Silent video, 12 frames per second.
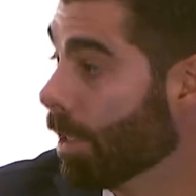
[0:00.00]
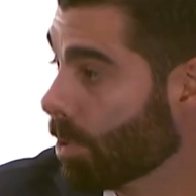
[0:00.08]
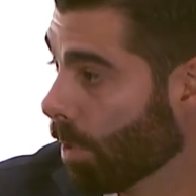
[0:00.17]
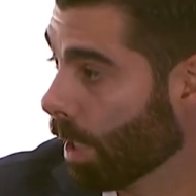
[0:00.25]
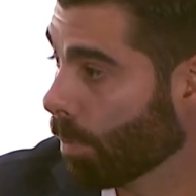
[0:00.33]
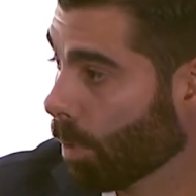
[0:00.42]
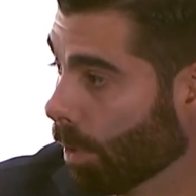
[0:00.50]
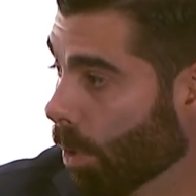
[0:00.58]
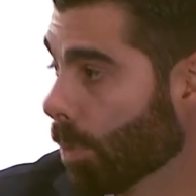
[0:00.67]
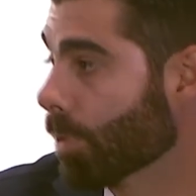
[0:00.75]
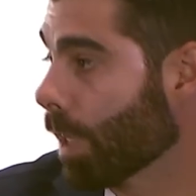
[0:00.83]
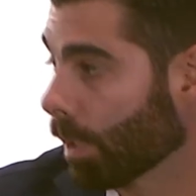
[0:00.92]
trade where the
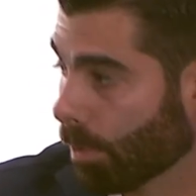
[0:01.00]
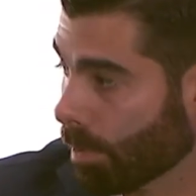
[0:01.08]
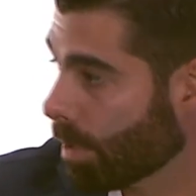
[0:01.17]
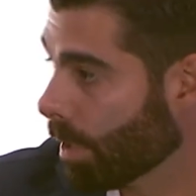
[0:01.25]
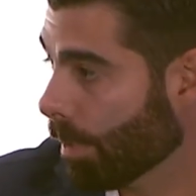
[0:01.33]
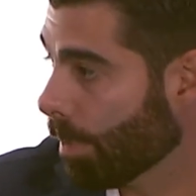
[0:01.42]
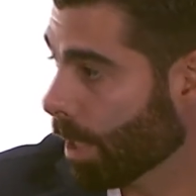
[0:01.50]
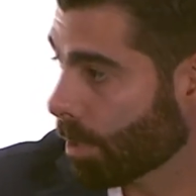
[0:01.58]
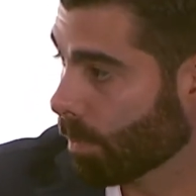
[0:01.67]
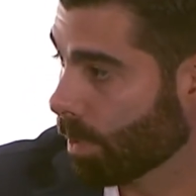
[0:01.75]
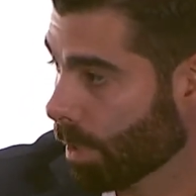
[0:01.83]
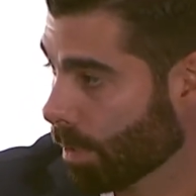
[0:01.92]
whole sector in
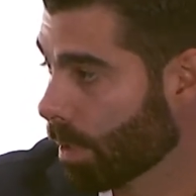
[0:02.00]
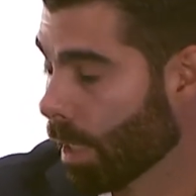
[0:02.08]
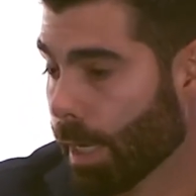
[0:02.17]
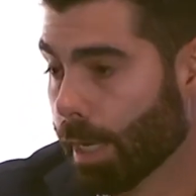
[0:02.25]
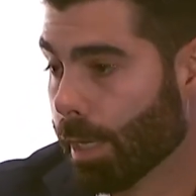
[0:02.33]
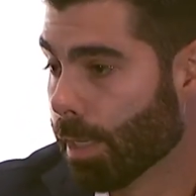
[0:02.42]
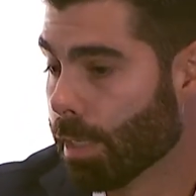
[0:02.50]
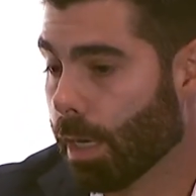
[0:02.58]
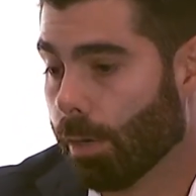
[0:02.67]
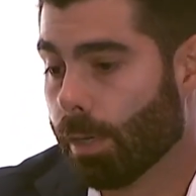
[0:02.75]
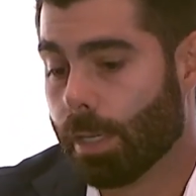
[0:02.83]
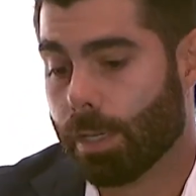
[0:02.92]
CMBS was just,
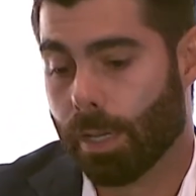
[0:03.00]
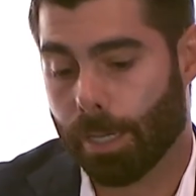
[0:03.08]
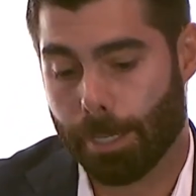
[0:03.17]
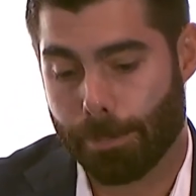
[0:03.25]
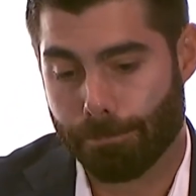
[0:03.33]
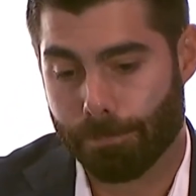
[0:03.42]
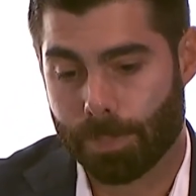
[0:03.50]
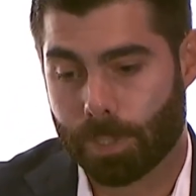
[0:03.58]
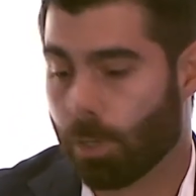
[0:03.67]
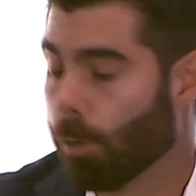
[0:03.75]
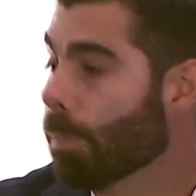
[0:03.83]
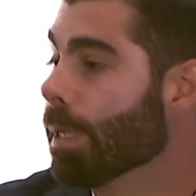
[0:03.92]

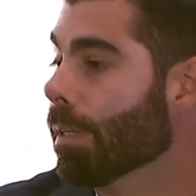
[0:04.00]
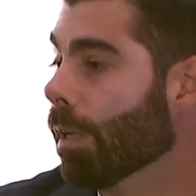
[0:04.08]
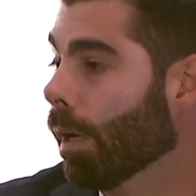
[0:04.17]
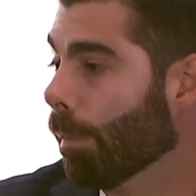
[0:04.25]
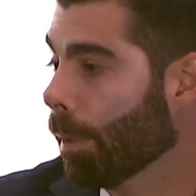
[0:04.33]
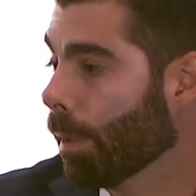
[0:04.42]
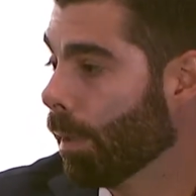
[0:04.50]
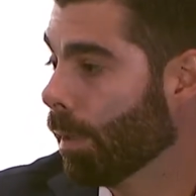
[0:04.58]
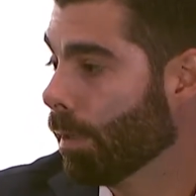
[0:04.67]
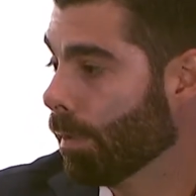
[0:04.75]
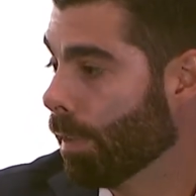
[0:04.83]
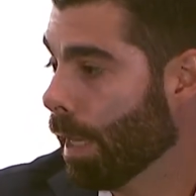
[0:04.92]
so beaten up
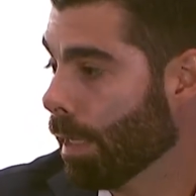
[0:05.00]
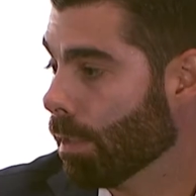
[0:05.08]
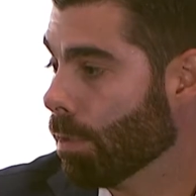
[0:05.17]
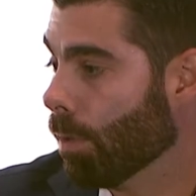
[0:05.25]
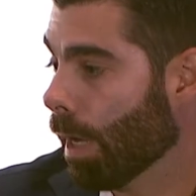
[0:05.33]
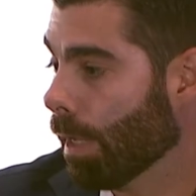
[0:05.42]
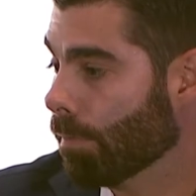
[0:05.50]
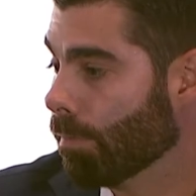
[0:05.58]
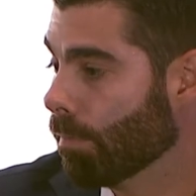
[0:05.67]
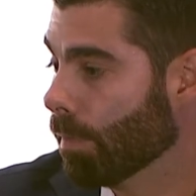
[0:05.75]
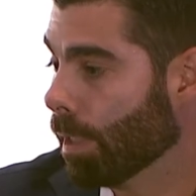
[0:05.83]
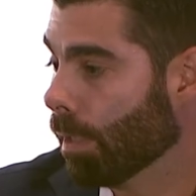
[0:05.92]
that you had,
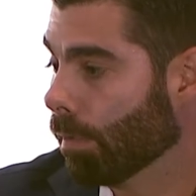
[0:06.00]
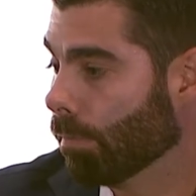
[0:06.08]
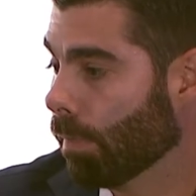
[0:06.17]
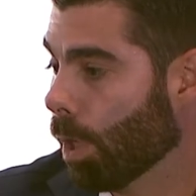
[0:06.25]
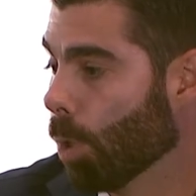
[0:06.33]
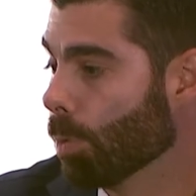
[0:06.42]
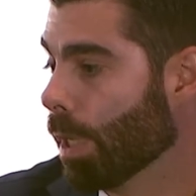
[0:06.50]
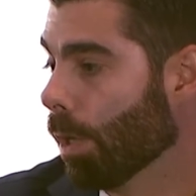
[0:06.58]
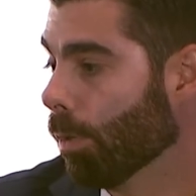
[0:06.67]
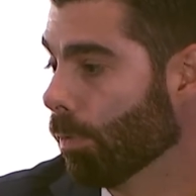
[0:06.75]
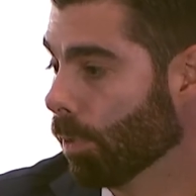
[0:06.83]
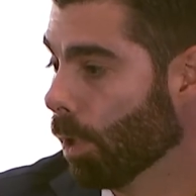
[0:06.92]

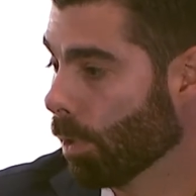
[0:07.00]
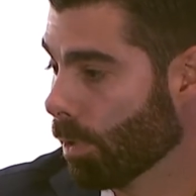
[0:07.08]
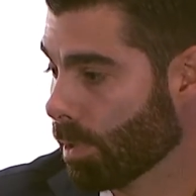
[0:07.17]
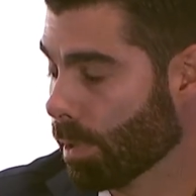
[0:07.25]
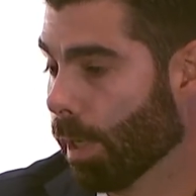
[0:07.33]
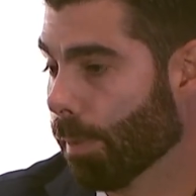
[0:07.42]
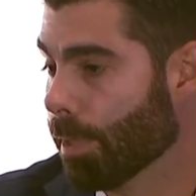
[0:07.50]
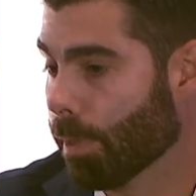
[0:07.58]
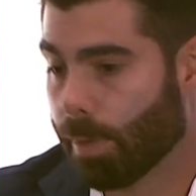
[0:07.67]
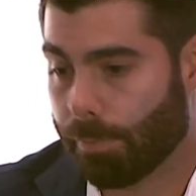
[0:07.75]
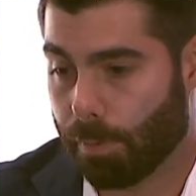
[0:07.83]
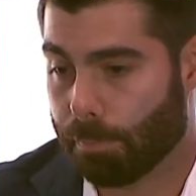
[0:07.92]
hotel floater subs that
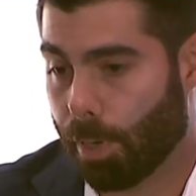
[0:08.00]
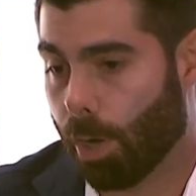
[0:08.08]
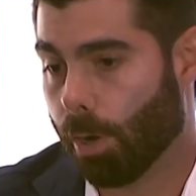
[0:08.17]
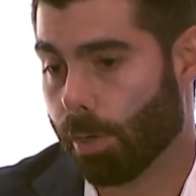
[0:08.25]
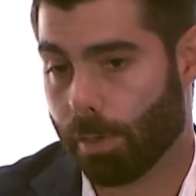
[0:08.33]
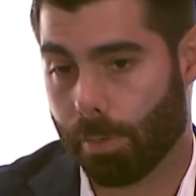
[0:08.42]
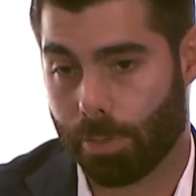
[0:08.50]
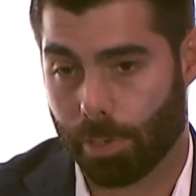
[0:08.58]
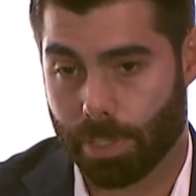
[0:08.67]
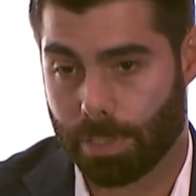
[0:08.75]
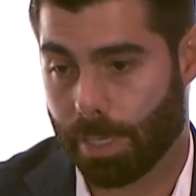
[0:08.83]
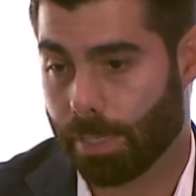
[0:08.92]
went from par to
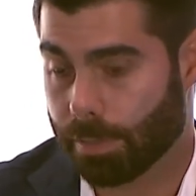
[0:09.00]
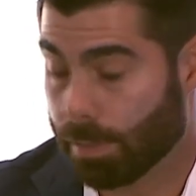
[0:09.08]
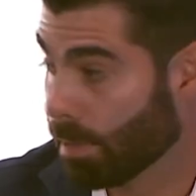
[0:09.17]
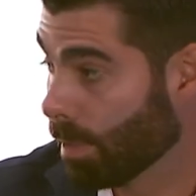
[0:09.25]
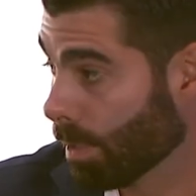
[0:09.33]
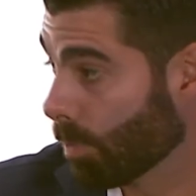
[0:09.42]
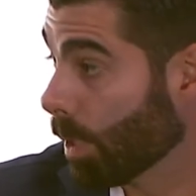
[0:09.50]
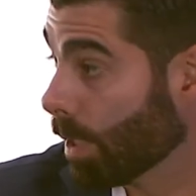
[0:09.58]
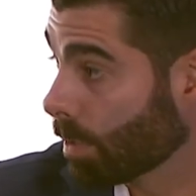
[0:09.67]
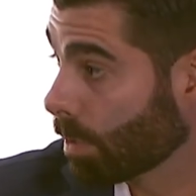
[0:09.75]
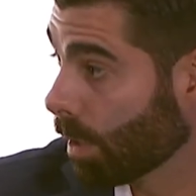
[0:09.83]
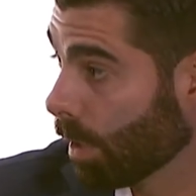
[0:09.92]
30 cents in 6
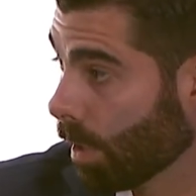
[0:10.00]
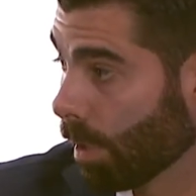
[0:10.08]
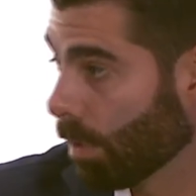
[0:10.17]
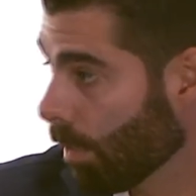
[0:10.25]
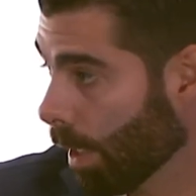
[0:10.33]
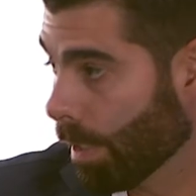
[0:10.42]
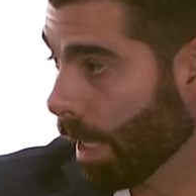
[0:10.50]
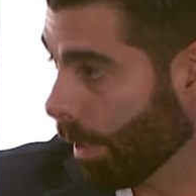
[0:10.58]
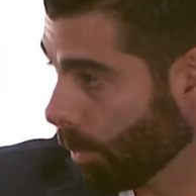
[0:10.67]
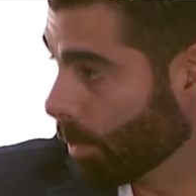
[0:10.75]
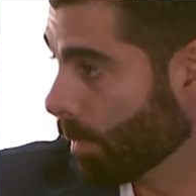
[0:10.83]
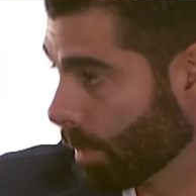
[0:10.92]
weeks. Right now,
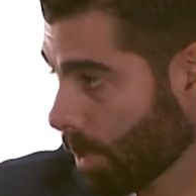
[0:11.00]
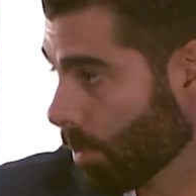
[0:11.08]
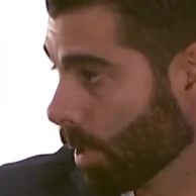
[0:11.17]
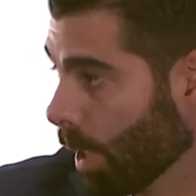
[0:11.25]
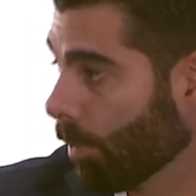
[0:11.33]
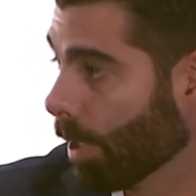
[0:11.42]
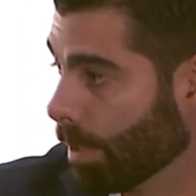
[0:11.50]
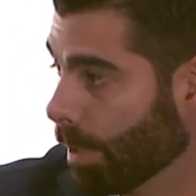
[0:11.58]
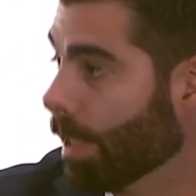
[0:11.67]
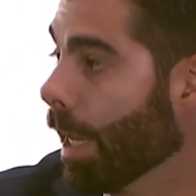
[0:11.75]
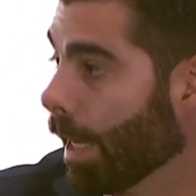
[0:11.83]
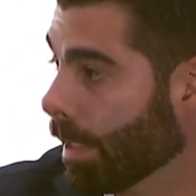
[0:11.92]
those have since recovered into
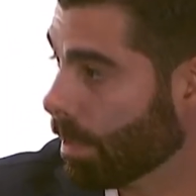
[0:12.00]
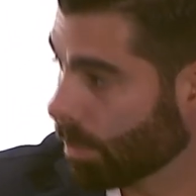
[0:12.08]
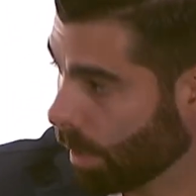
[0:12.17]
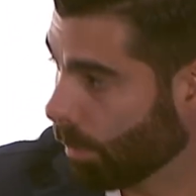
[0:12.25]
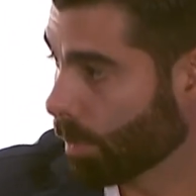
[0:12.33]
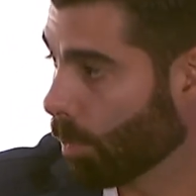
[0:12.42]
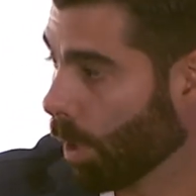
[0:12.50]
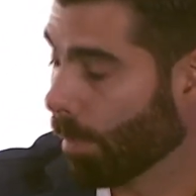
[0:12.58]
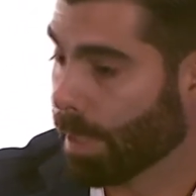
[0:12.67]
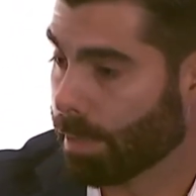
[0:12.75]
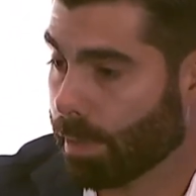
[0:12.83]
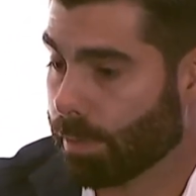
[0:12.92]
the 90s. So that was
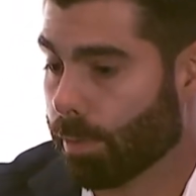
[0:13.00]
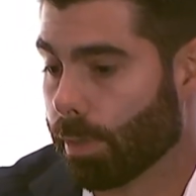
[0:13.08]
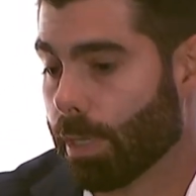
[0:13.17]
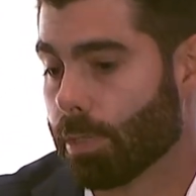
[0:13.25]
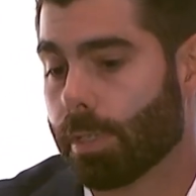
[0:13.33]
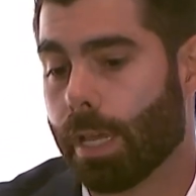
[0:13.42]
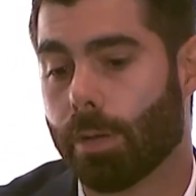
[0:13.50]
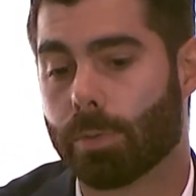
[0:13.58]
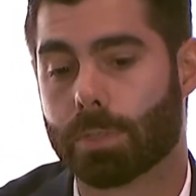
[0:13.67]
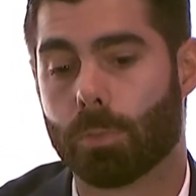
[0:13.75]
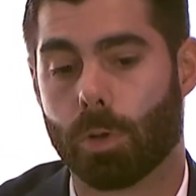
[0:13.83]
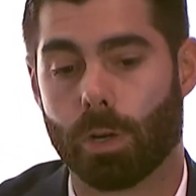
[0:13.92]
broad-based dislocation. Now
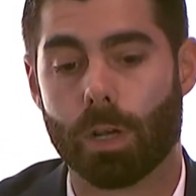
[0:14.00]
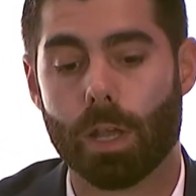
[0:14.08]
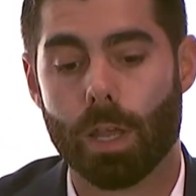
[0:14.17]
it's more,